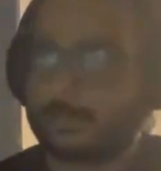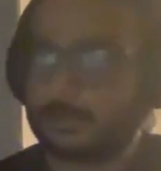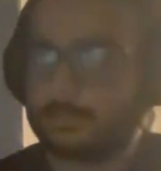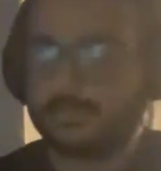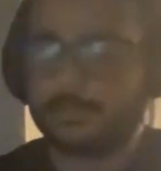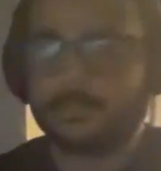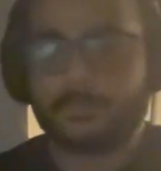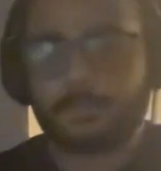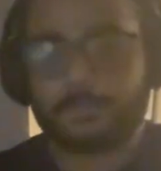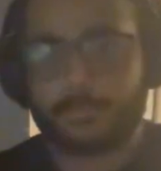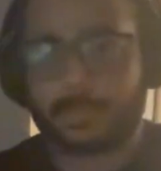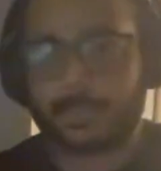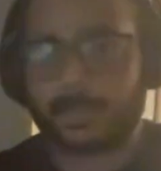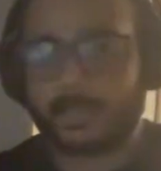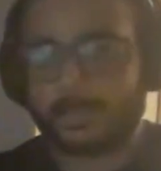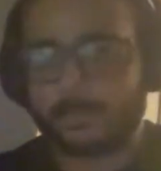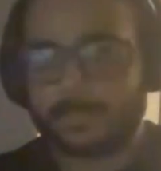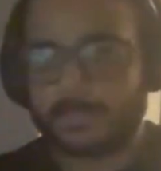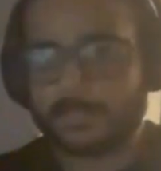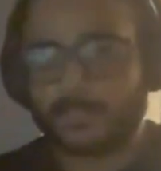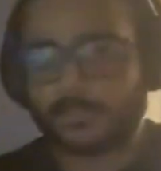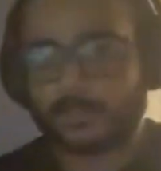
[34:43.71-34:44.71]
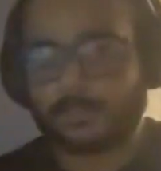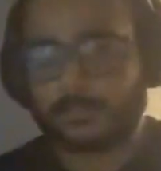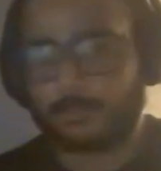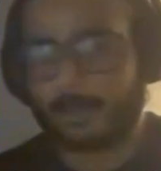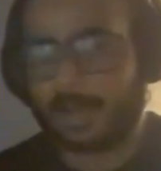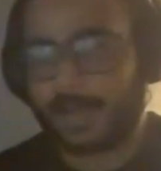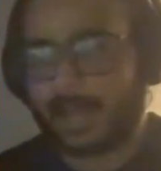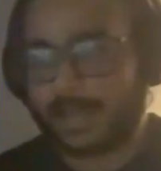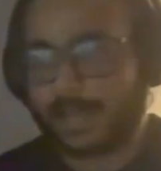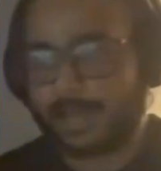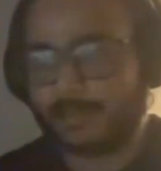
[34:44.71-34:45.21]
have a piece of
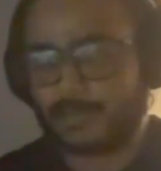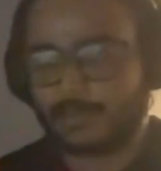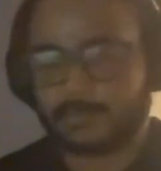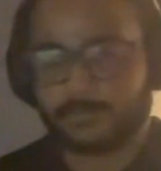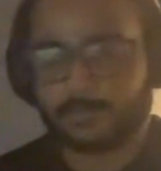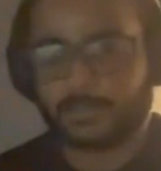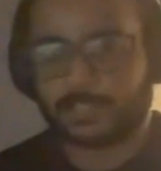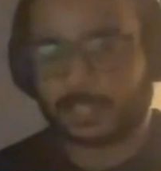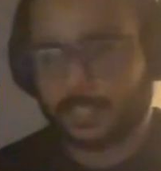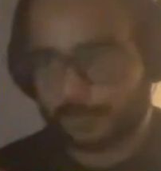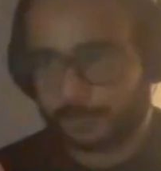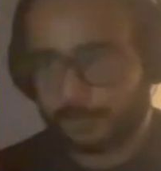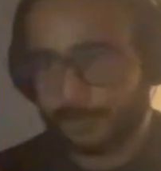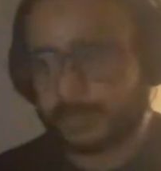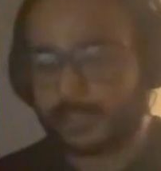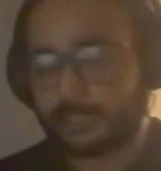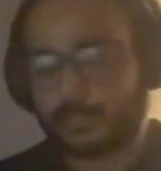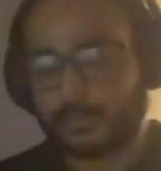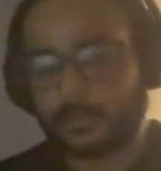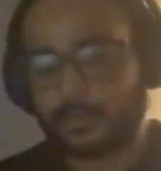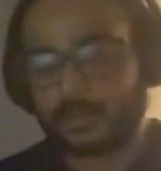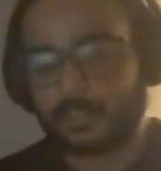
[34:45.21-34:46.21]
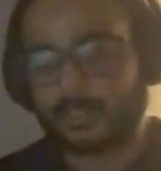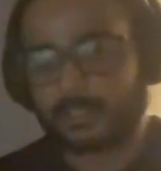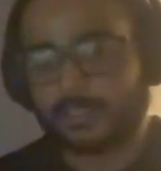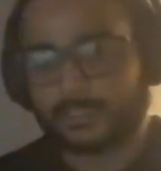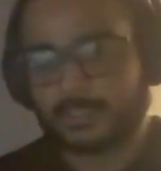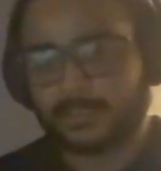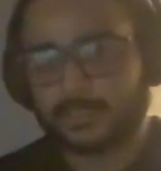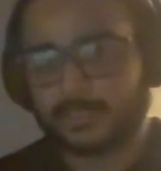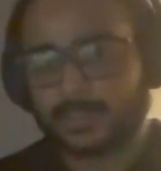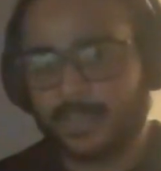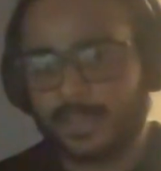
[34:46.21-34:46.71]
land which has been
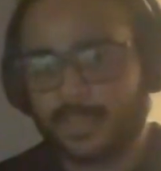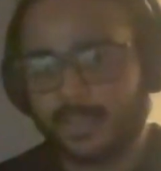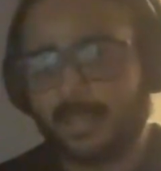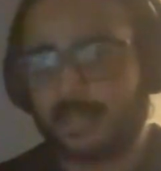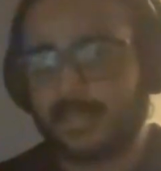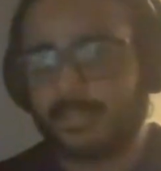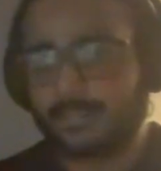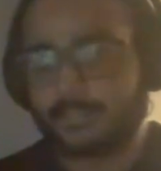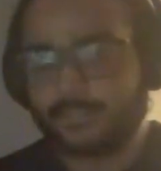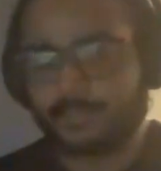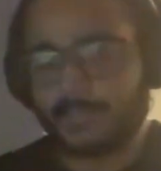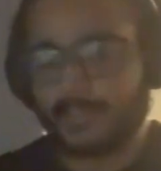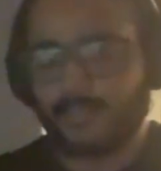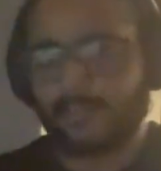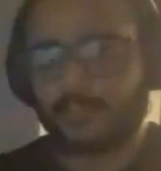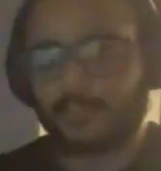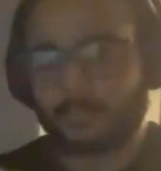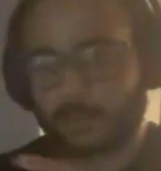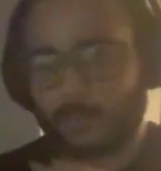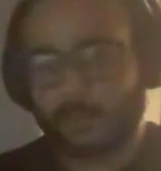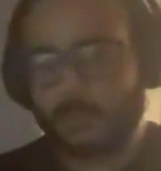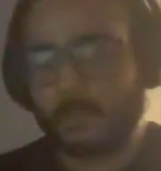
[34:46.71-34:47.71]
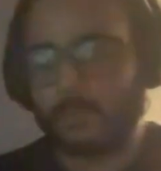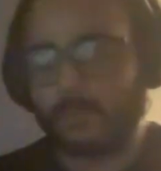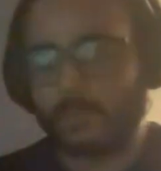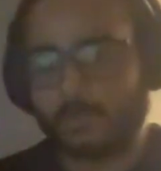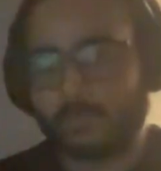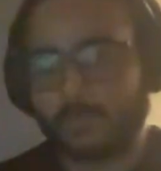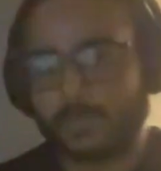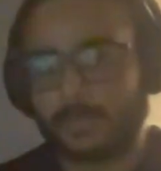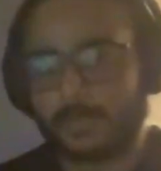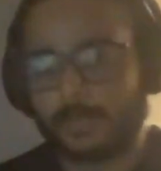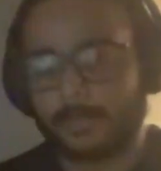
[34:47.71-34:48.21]
tokenized and it says
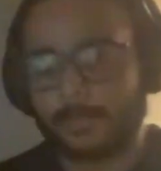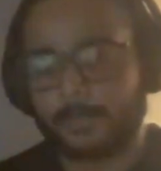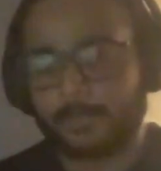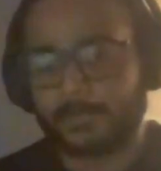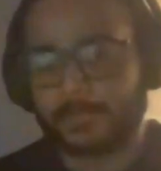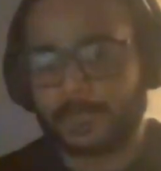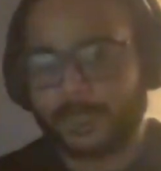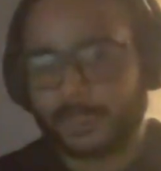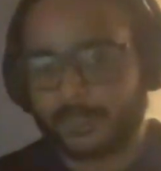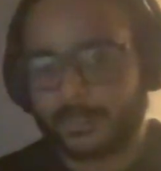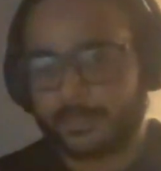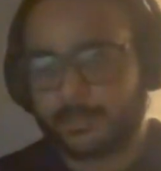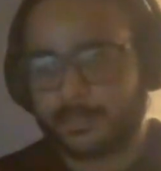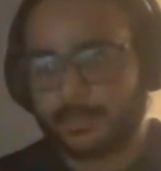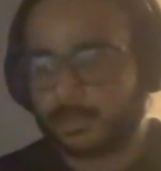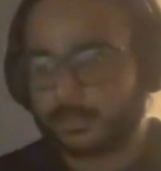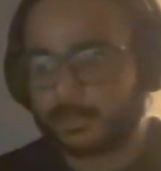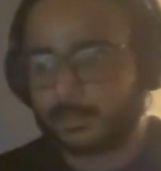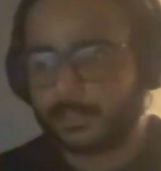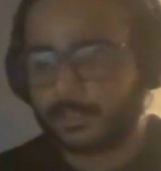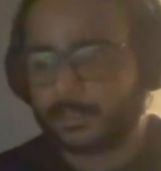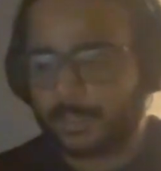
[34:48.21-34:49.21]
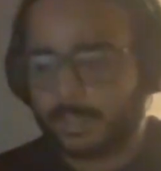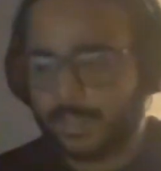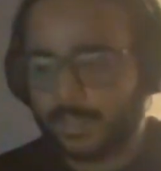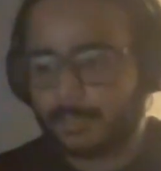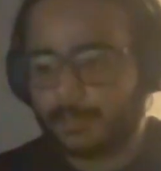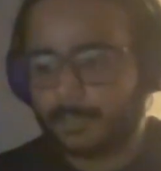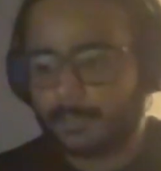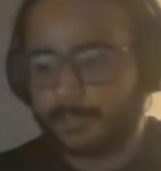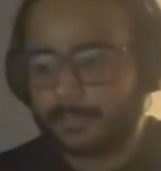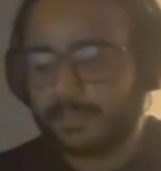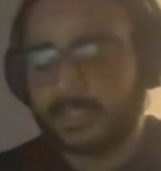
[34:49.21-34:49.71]
2 acres,
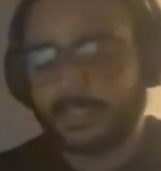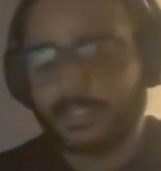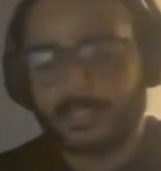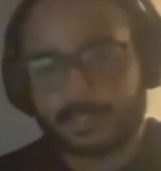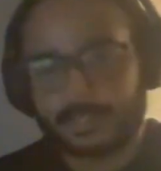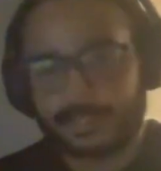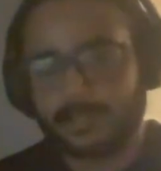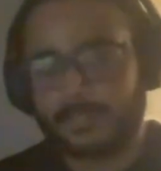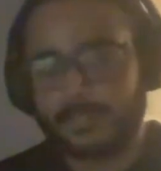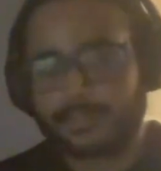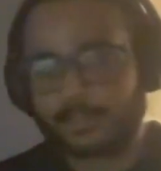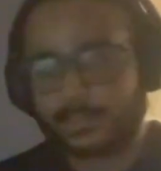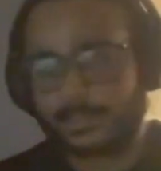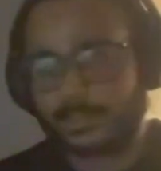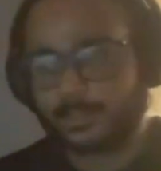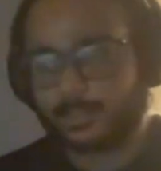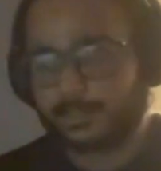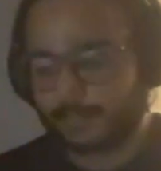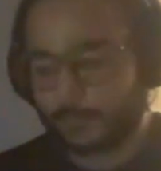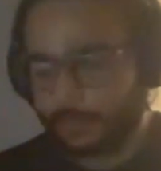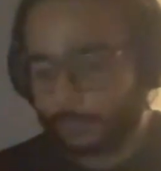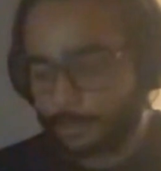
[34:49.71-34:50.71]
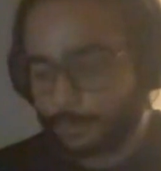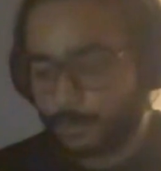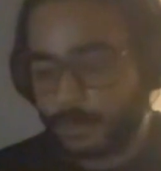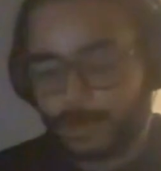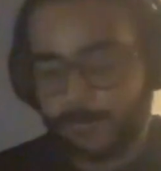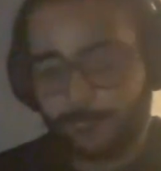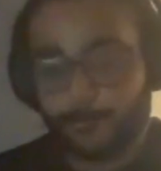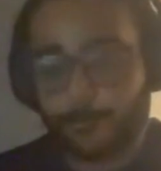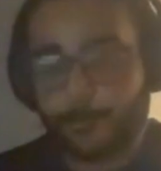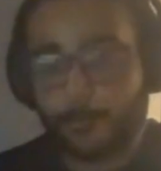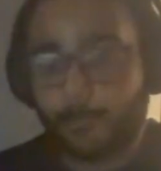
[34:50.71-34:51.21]
but then let's say you
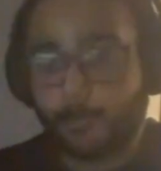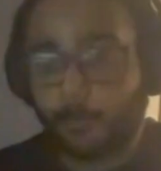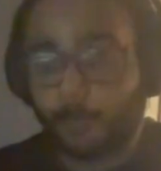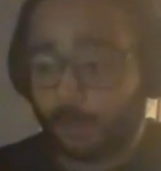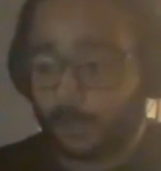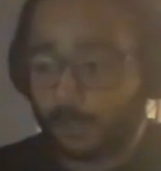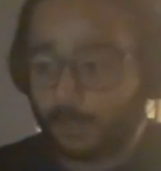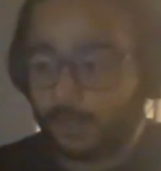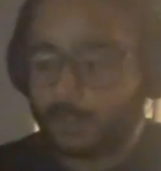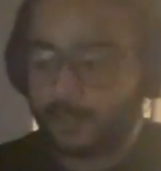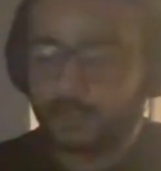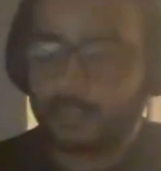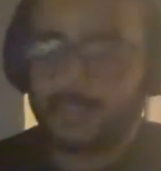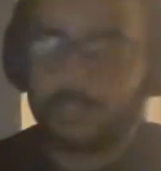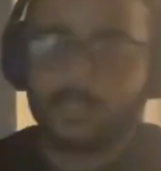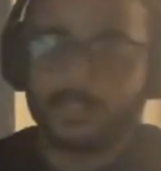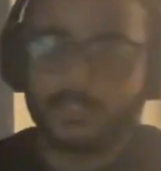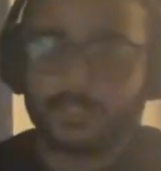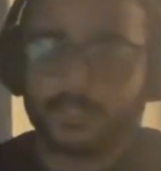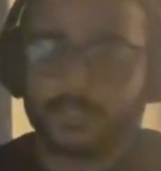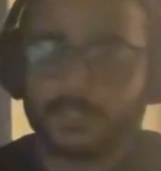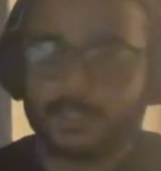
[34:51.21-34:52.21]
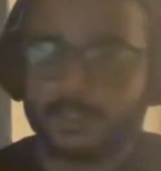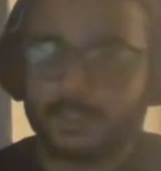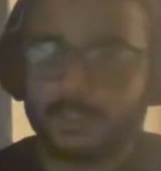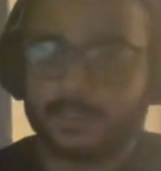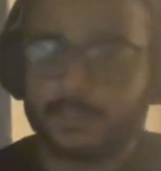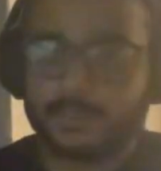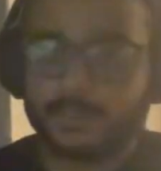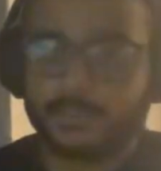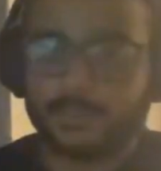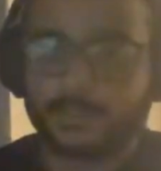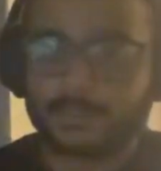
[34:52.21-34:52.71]
have bought
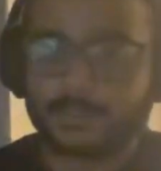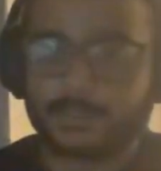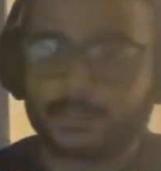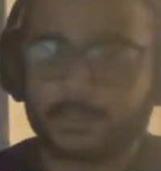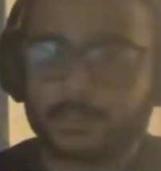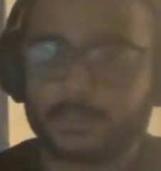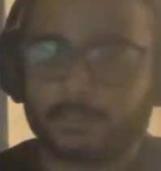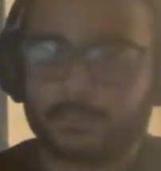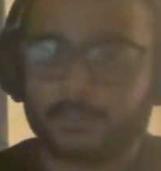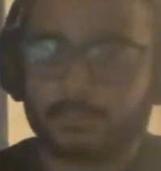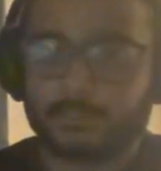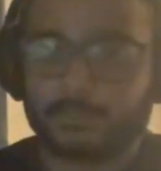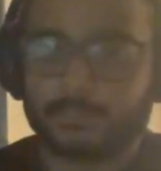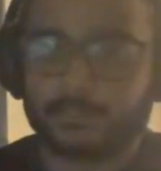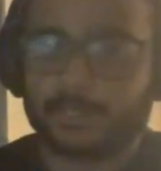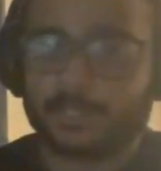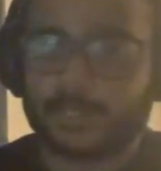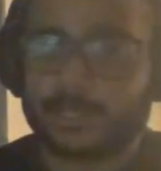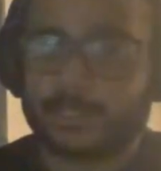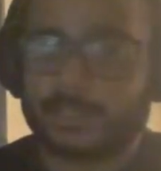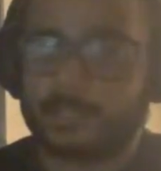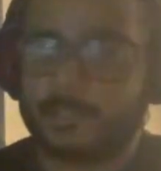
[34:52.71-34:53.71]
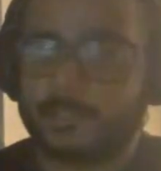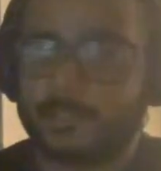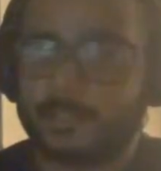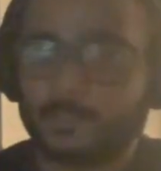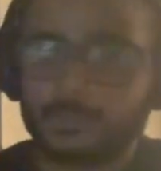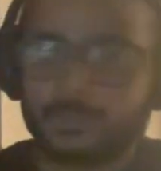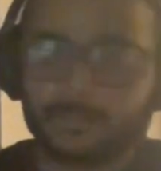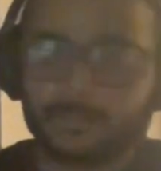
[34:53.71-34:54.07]
another acre